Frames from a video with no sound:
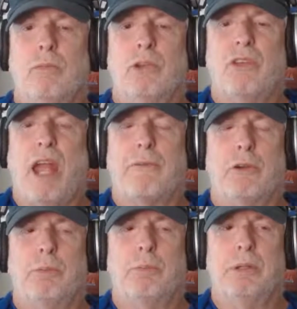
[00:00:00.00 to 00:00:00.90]

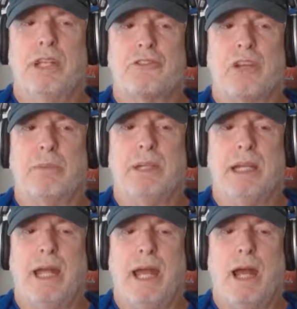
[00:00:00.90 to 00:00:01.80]
Stafford potentially
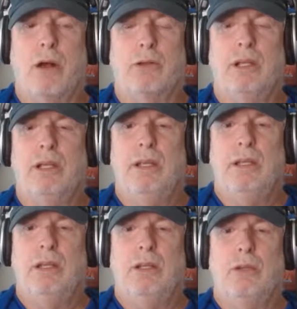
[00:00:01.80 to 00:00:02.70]
being out.
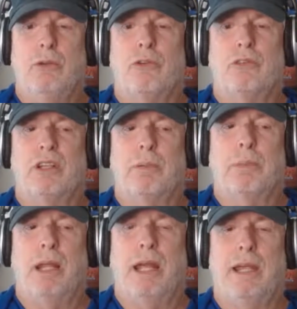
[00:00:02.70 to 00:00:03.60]
Who's going to
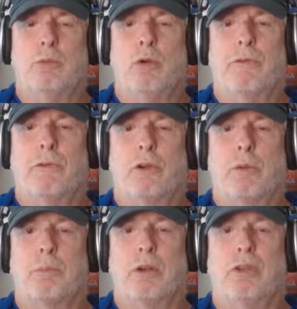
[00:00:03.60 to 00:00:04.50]
play Wolford
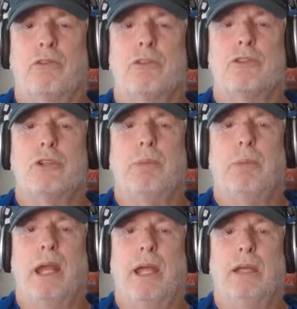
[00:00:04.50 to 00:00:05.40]
or Perkins? Who should
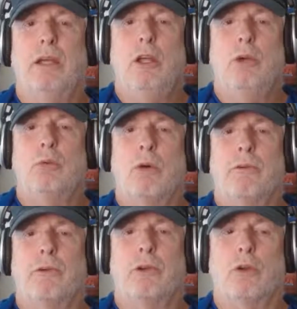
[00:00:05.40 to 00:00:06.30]
play
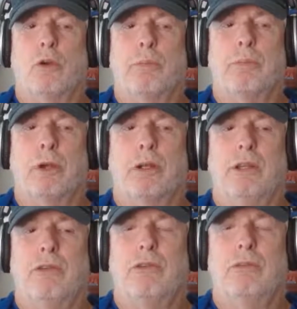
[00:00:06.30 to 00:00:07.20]
Wolford or
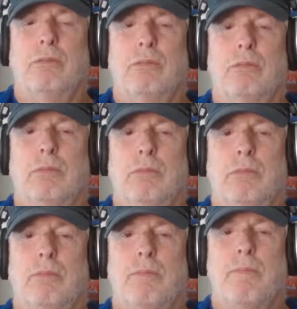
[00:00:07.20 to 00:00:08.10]
Perkins?
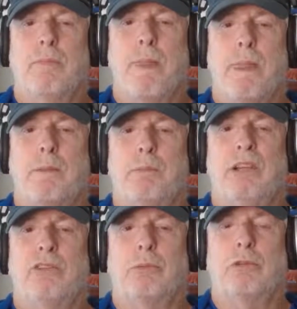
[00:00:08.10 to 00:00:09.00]

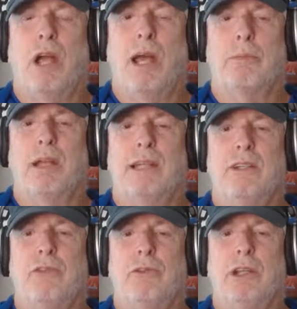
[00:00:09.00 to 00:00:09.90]
Please subscribe, like
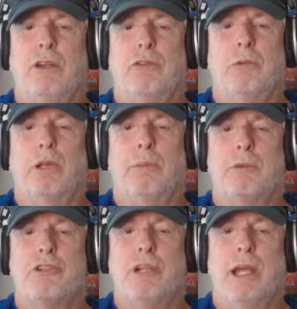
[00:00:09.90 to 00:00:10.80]
these videos, really
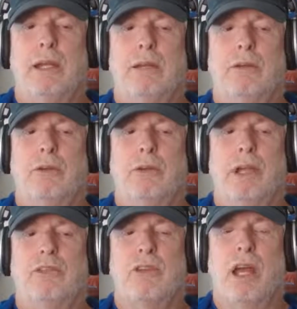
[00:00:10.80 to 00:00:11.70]
appreciate it. Till
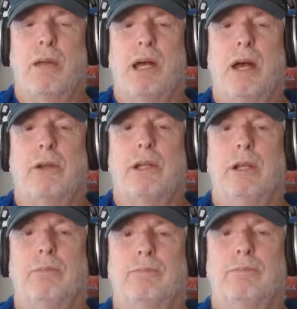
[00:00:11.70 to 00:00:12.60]
next time, out here.